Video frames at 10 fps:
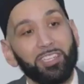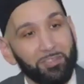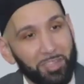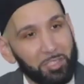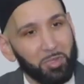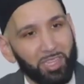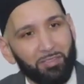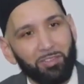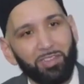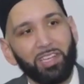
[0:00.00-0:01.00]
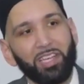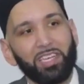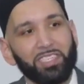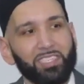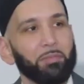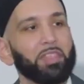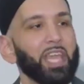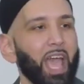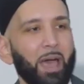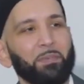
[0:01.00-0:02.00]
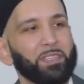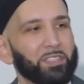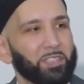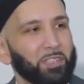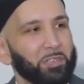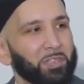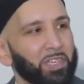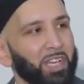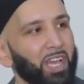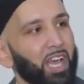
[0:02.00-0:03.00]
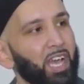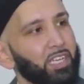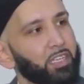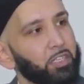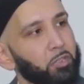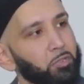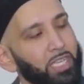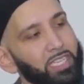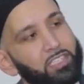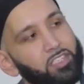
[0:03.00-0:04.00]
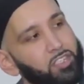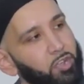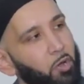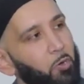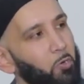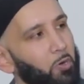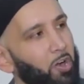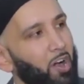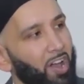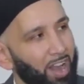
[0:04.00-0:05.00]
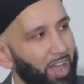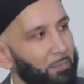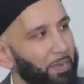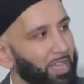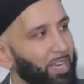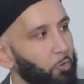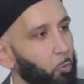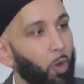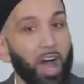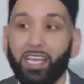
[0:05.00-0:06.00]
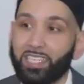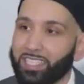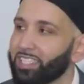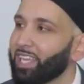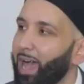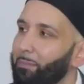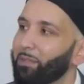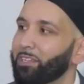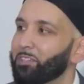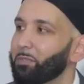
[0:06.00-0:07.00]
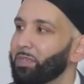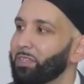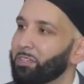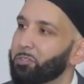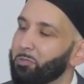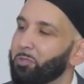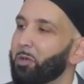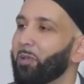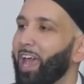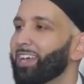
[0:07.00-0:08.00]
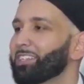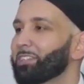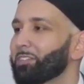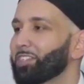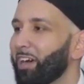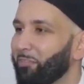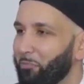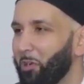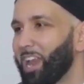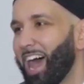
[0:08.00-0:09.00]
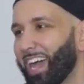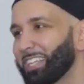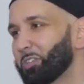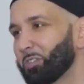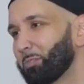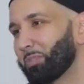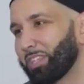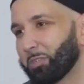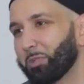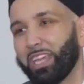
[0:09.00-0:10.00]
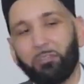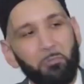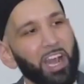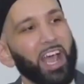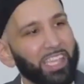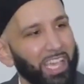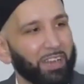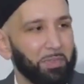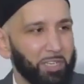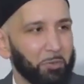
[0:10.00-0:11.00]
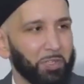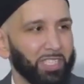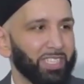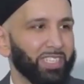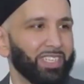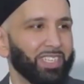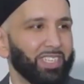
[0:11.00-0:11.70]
On an individual level, something happens to you and you get so caught up in why is this happening to me that you don't ask yourself what I should be doing and what I can be doing